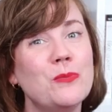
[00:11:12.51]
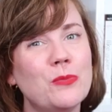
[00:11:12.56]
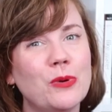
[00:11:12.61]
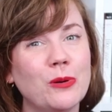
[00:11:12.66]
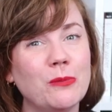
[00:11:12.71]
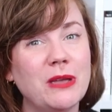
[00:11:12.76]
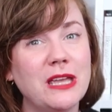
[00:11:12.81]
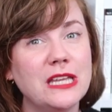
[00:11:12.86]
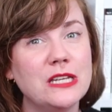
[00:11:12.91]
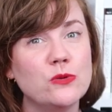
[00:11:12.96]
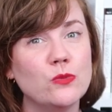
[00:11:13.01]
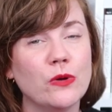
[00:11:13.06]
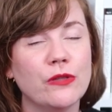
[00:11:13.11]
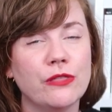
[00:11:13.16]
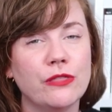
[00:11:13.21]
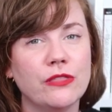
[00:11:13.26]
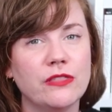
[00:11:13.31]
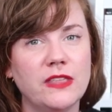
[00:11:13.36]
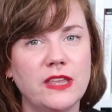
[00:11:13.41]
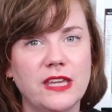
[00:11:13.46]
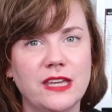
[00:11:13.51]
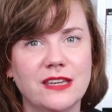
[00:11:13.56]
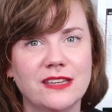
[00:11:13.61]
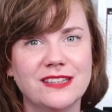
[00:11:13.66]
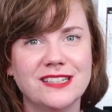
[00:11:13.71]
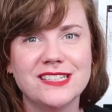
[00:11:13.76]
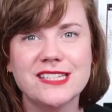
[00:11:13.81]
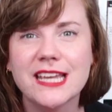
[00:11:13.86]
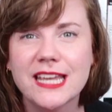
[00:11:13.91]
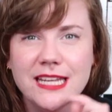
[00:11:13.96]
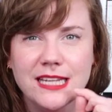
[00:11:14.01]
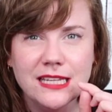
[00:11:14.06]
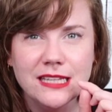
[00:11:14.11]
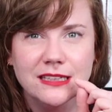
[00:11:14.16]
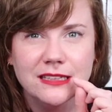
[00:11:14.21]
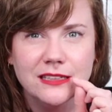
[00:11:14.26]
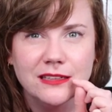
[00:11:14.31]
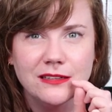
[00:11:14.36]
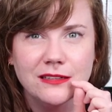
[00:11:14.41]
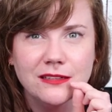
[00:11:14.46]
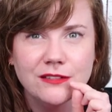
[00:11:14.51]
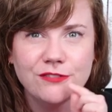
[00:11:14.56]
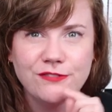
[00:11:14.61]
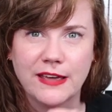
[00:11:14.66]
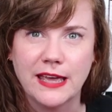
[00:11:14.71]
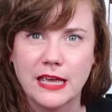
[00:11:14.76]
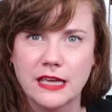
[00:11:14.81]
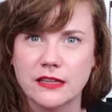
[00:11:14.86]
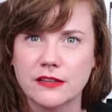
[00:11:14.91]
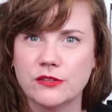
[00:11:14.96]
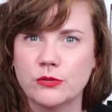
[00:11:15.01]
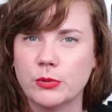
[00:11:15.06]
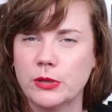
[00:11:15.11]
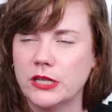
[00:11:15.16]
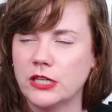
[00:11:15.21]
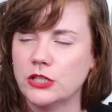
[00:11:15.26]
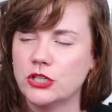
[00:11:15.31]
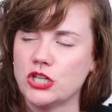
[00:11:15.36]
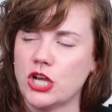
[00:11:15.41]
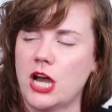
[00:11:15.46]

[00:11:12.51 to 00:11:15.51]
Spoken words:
mermaid with the tiny little fangs reading